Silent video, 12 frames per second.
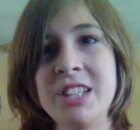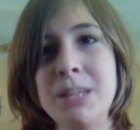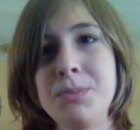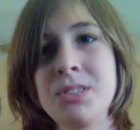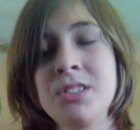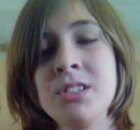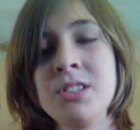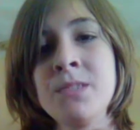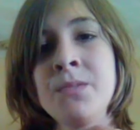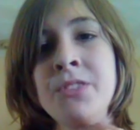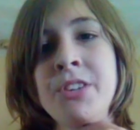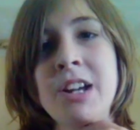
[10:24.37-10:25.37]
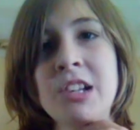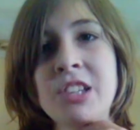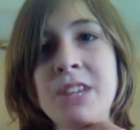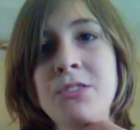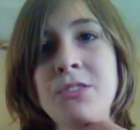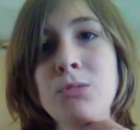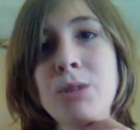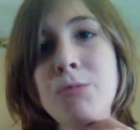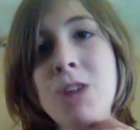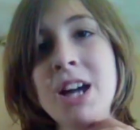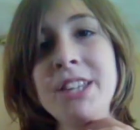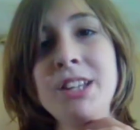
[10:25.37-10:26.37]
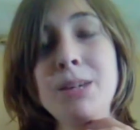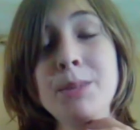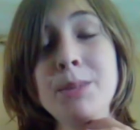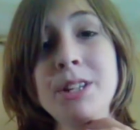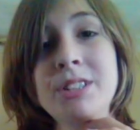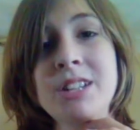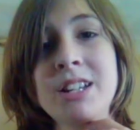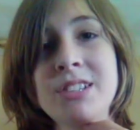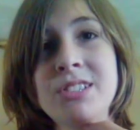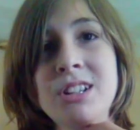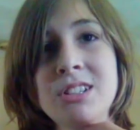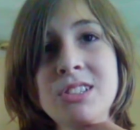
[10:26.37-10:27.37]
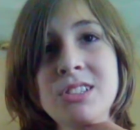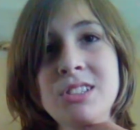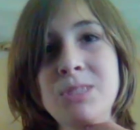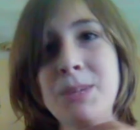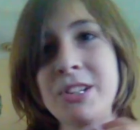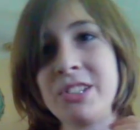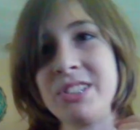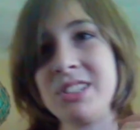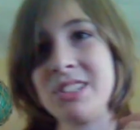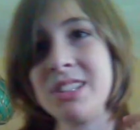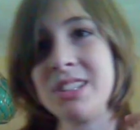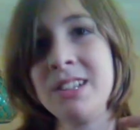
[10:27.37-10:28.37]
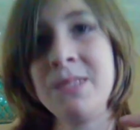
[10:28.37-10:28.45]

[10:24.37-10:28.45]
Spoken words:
tapes you actually have to rewind them, and it kind of sucks, especially since